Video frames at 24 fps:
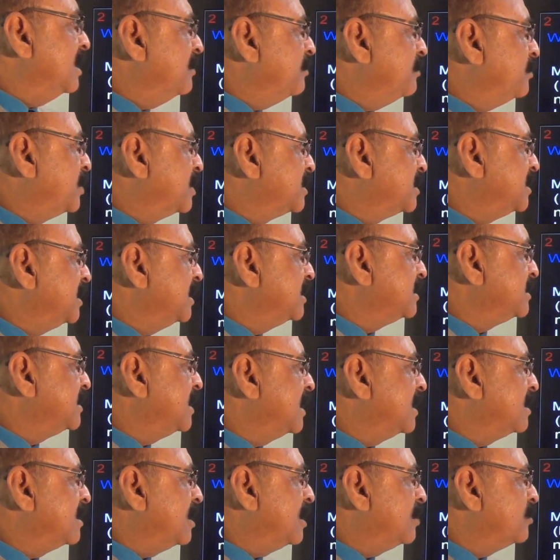he purchased
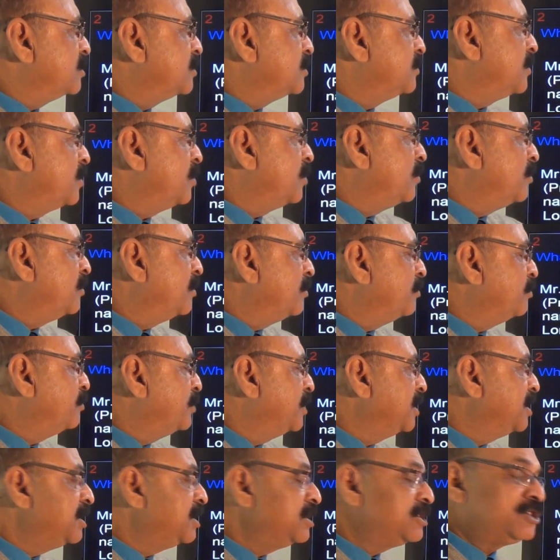that house from
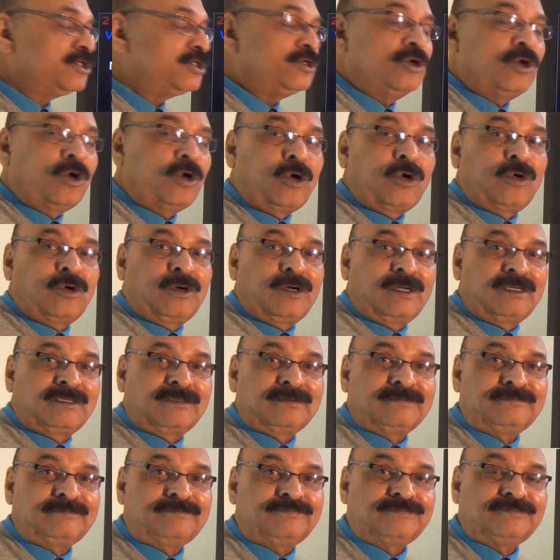British Lord
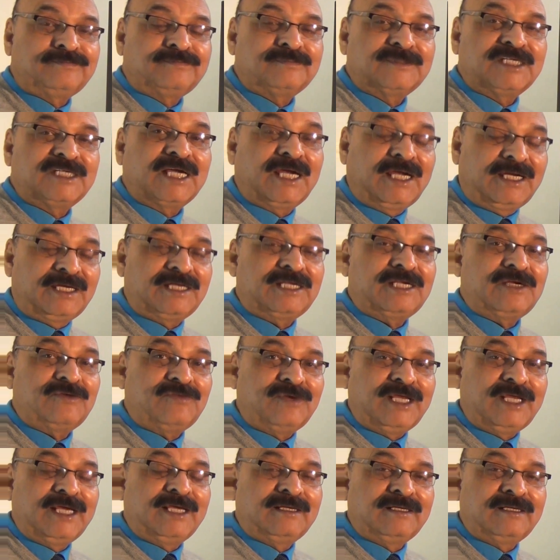
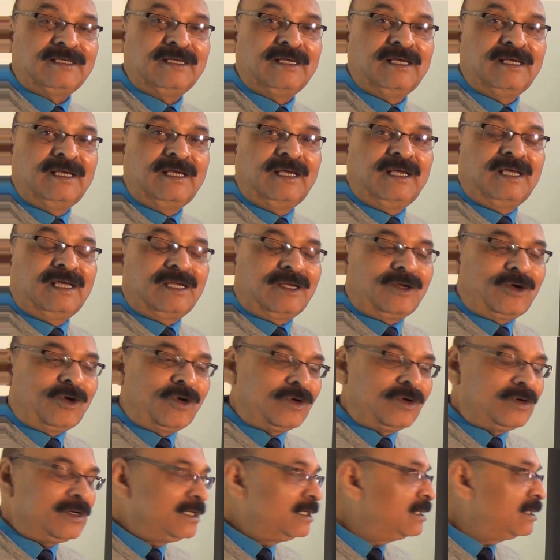Canterville.
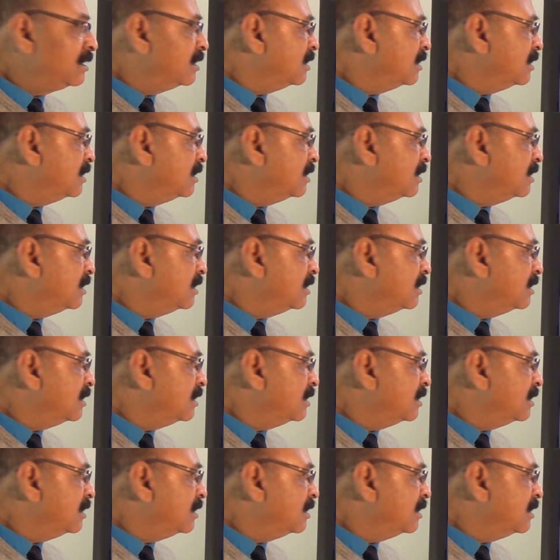Lord